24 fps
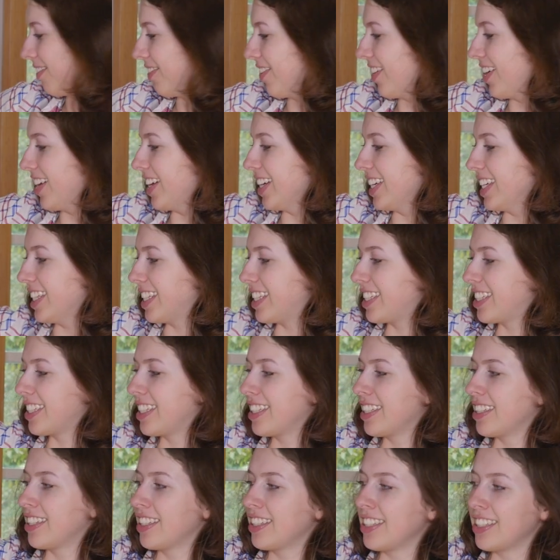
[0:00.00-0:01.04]
was
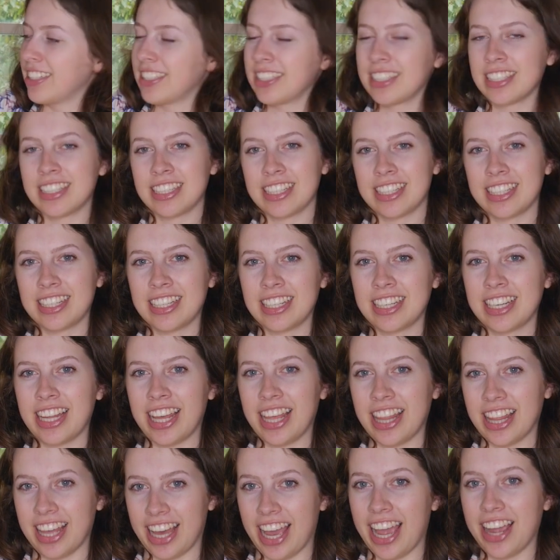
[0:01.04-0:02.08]

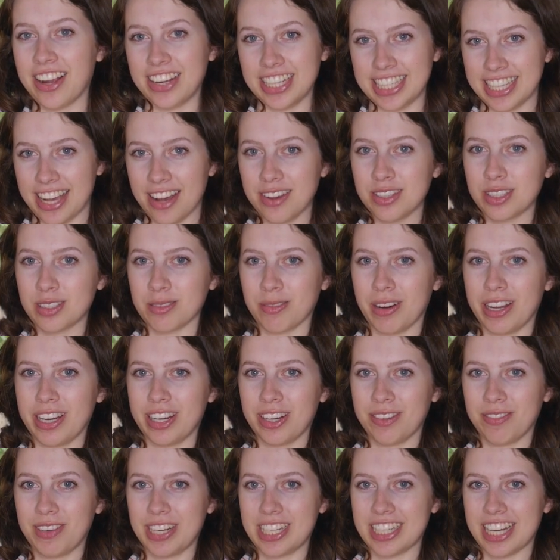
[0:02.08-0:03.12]
a Harry's House
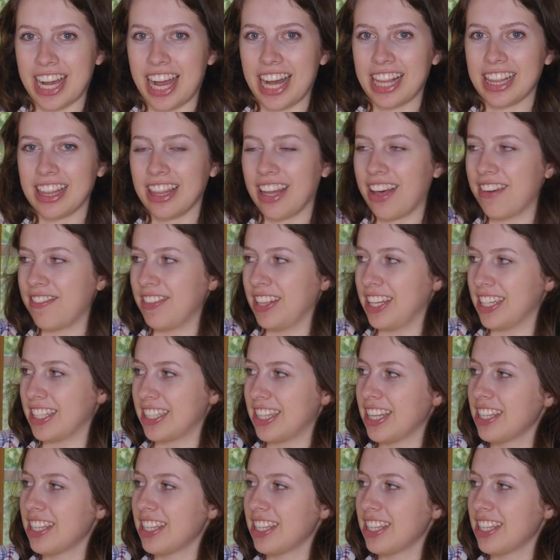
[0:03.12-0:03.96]
sweater, which I love this.